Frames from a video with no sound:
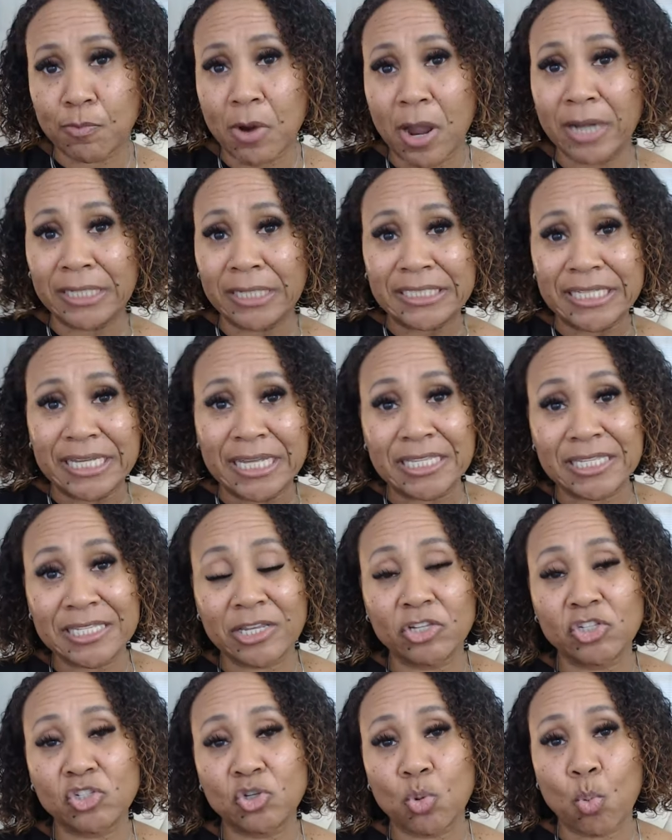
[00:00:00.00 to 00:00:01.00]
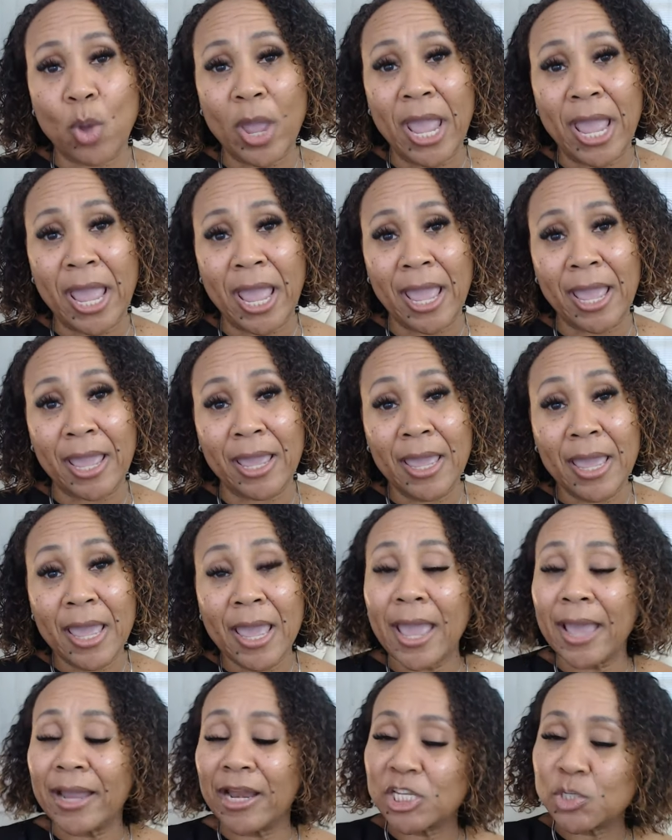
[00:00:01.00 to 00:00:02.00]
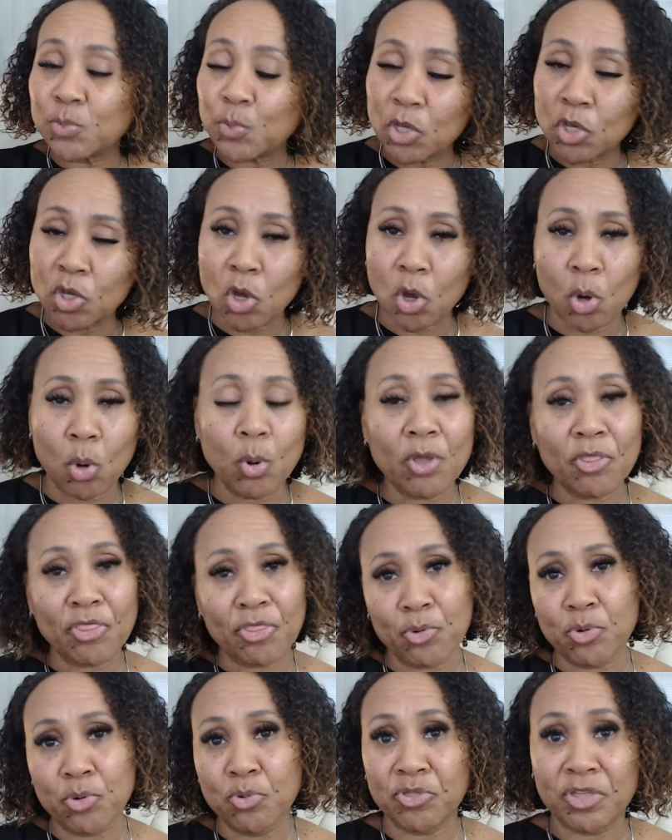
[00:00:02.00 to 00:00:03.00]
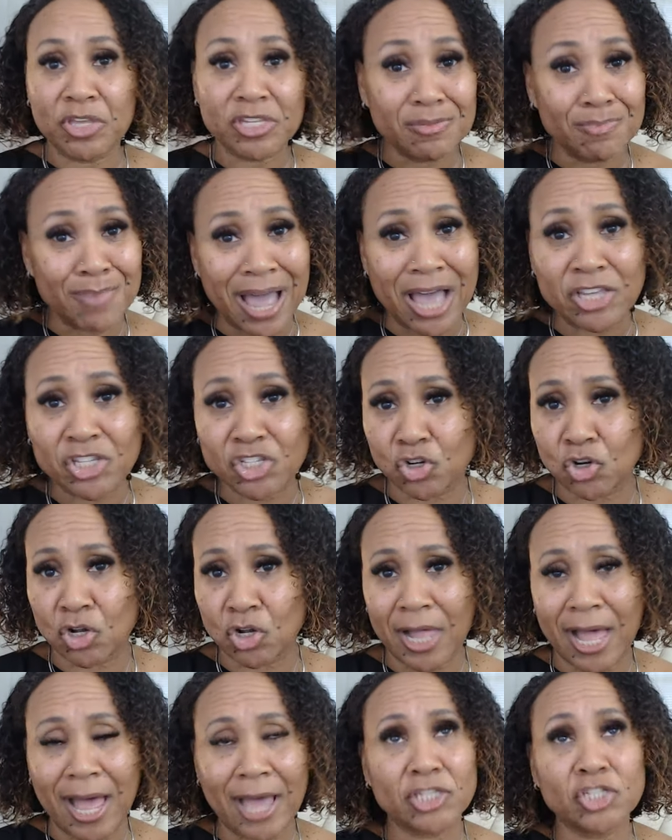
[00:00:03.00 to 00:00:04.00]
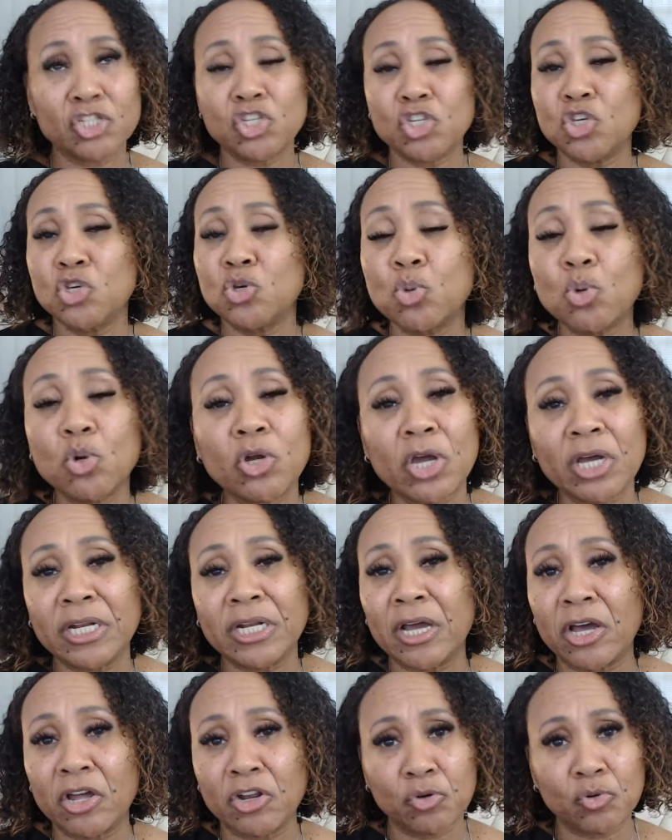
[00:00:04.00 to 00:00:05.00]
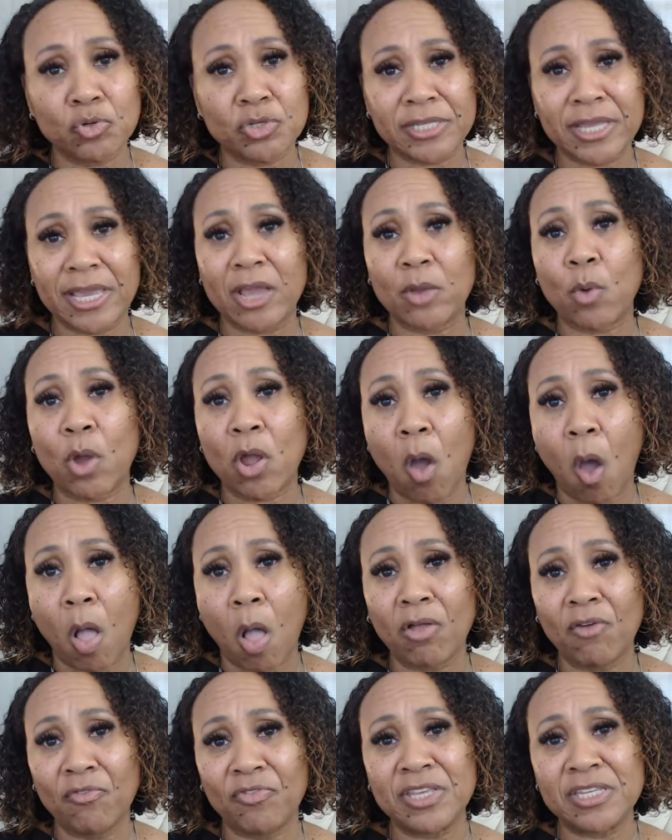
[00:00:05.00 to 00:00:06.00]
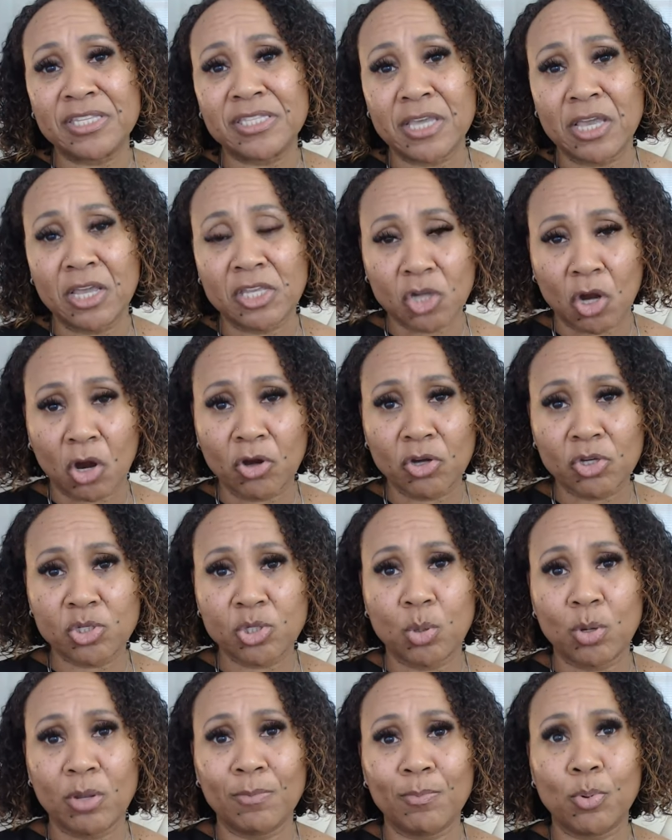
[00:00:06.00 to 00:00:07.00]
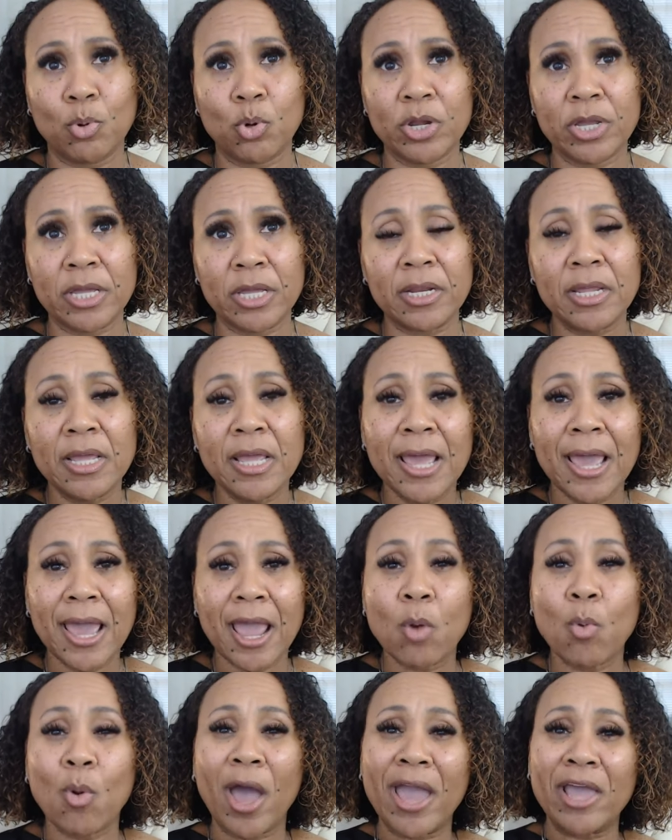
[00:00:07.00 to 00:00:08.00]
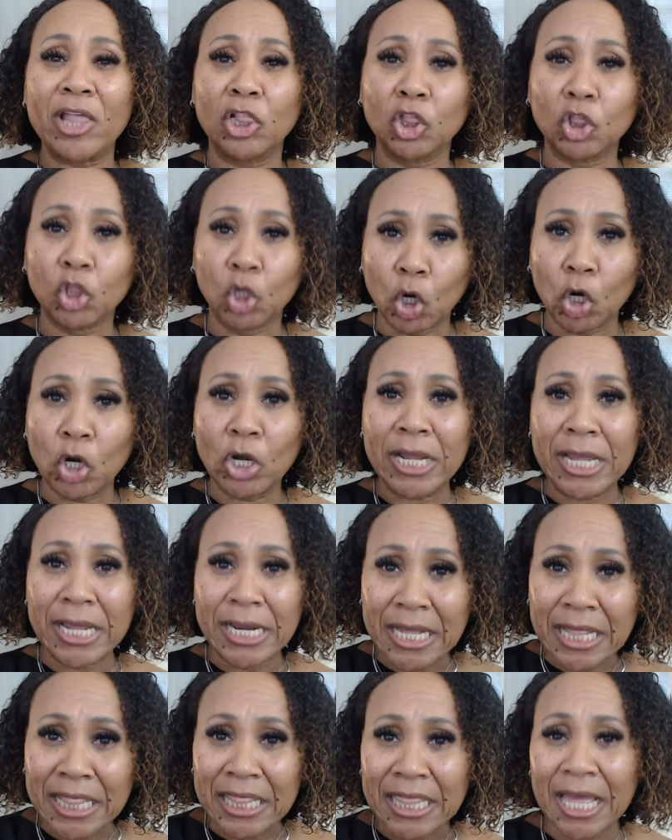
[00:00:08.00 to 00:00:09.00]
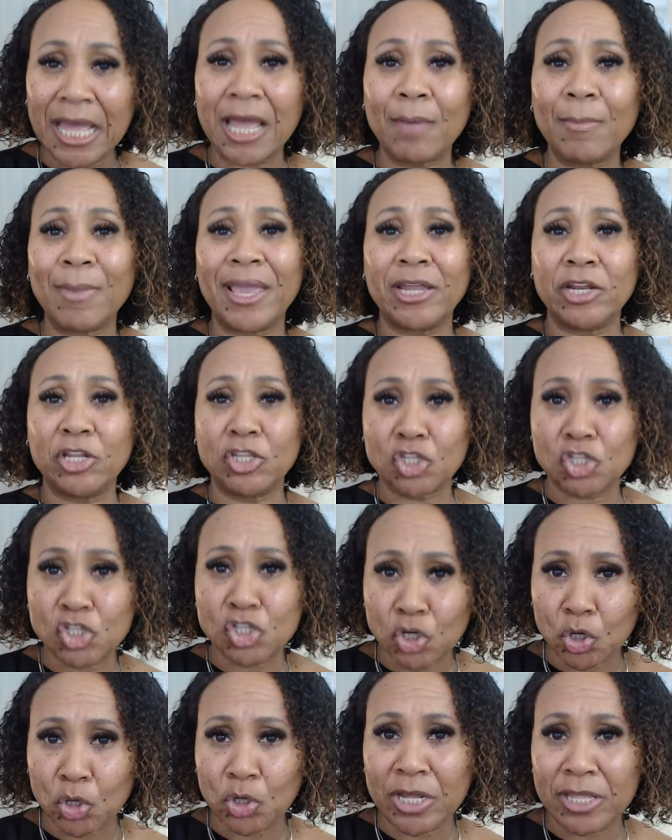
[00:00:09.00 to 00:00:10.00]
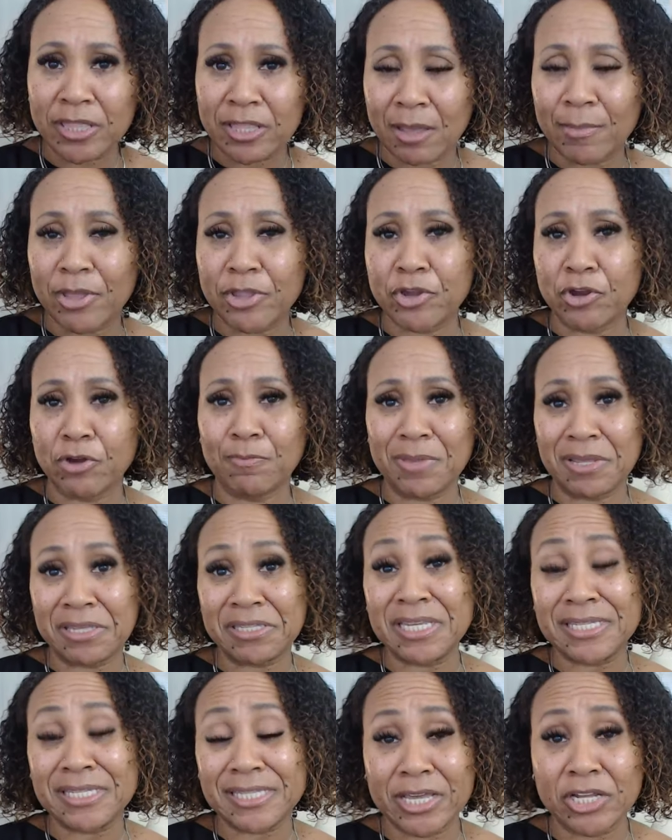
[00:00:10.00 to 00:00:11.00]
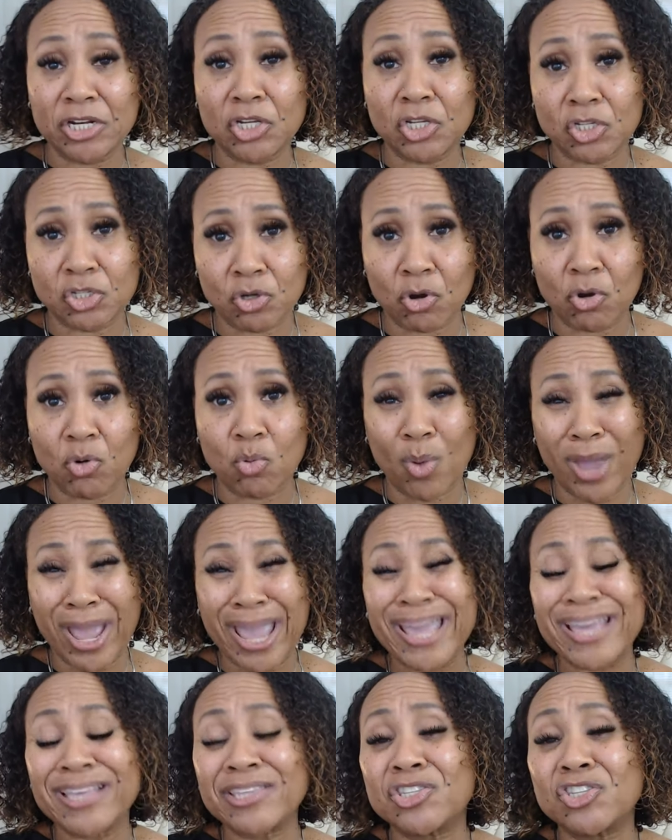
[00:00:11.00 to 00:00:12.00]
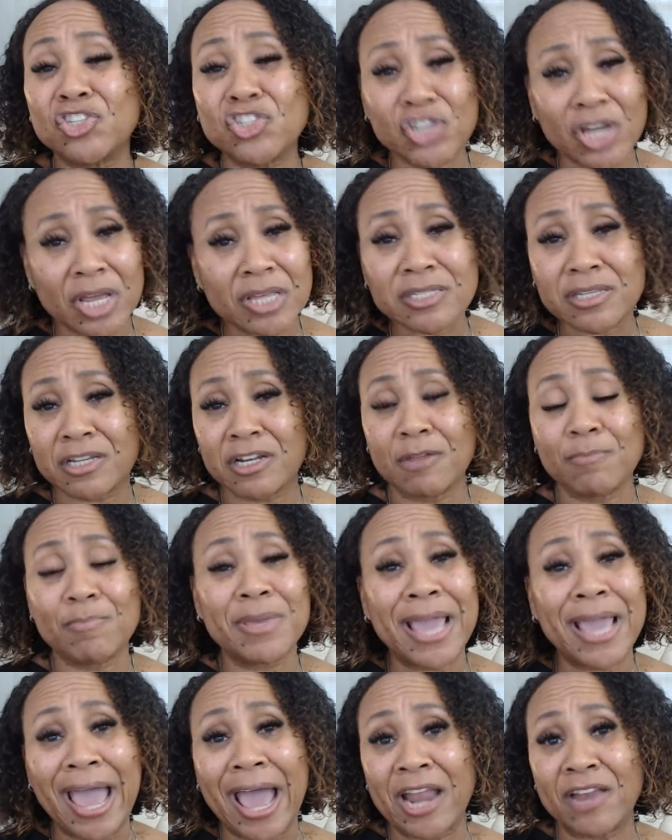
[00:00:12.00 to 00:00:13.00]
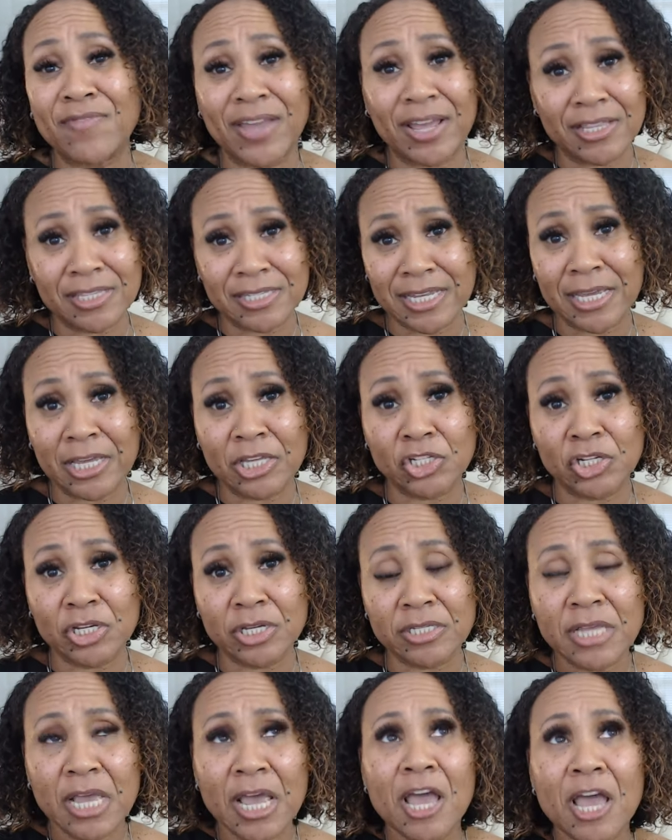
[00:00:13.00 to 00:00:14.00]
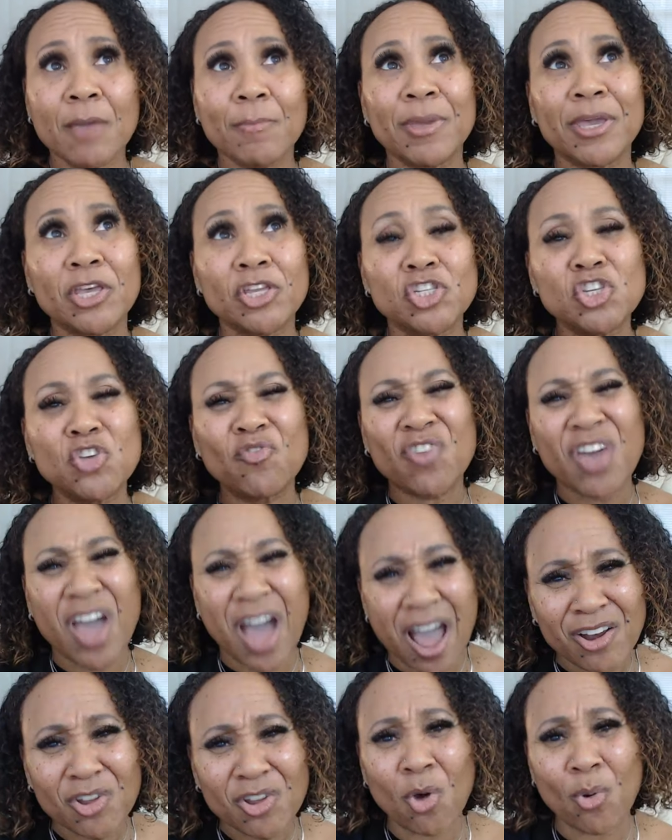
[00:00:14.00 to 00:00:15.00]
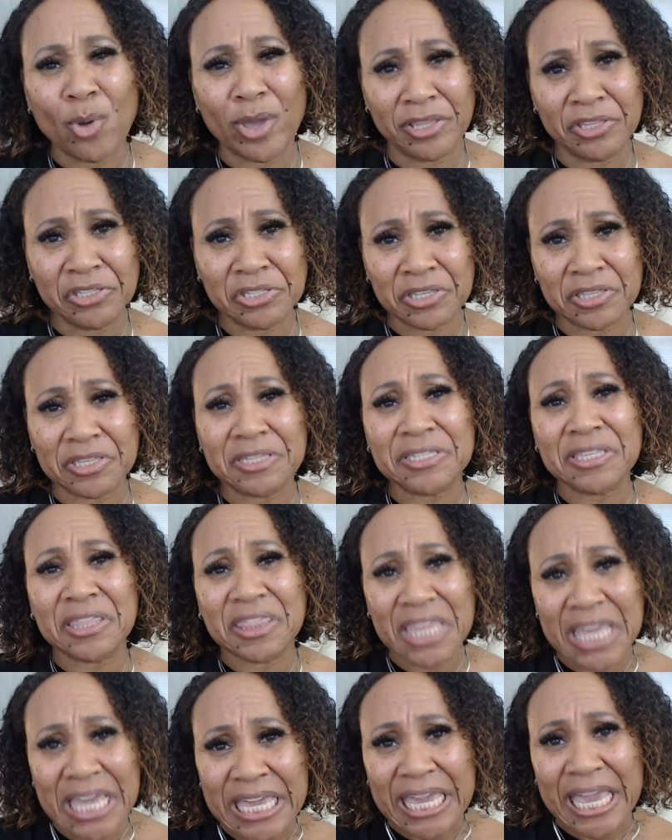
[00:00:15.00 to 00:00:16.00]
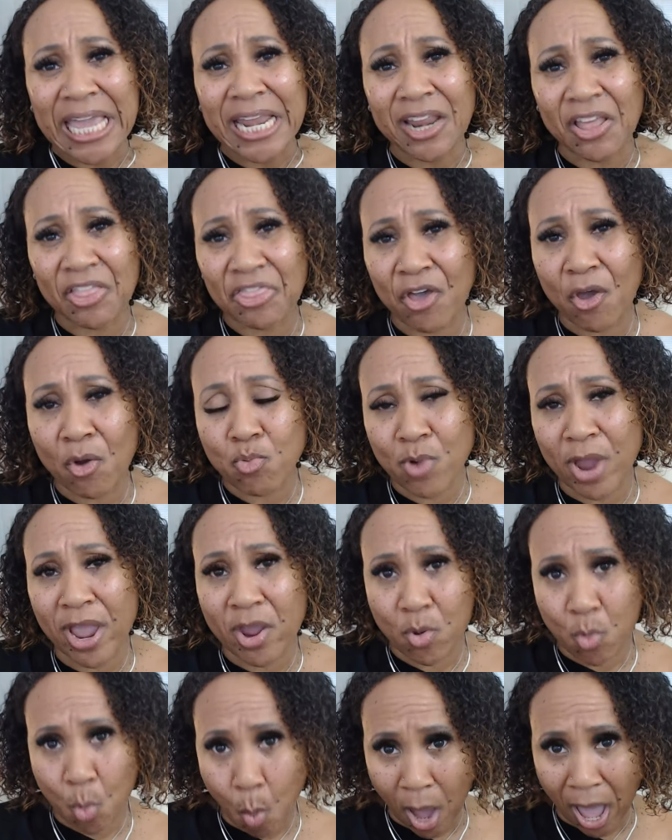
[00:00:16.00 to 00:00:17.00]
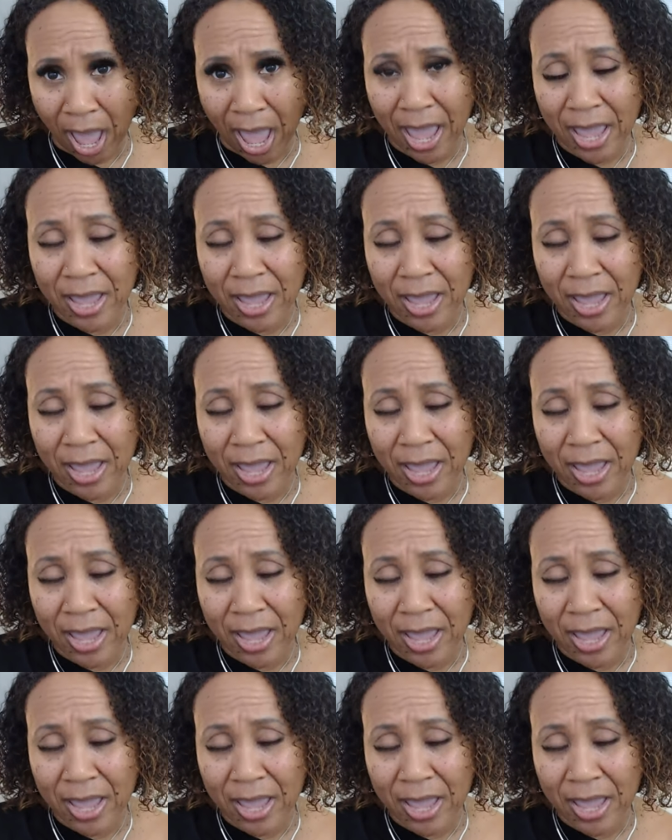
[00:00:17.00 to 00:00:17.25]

product in such a way. And as we go through this masterclass, you're going to understand why all of these things are so important and why learning them and inserting them in your business in a certain way is just going to be advantageous, because you've got to go into this thinking the right way.